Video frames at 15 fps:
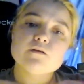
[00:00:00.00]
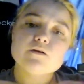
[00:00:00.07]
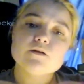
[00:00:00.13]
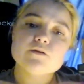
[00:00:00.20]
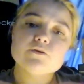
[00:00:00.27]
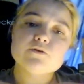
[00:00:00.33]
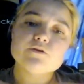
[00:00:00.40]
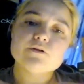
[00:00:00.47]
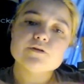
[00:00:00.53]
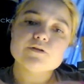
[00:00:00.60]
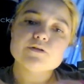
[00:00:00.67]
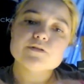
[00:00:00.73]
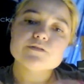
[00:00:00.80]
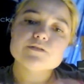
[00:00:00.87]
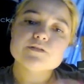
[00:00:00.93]
And you're going to
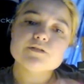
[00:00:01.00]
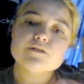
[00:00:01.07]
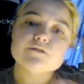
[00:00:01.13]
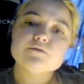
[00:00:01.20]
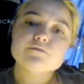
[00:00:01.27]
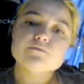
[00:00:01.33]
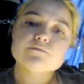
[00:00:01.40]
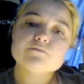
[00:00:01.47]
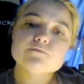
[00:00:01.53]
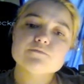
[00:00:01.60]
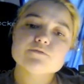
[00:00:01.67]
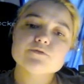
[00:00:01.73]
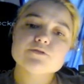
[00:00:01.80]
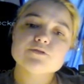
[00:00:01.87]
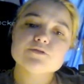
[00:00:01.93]
continue
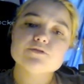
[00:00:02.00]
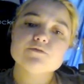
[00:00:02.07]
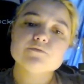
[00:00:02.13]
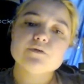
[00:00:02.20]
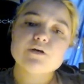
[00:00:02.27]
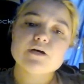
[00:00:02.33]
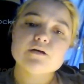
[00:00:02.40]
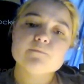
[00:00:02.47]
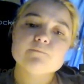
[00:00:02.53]
to do that.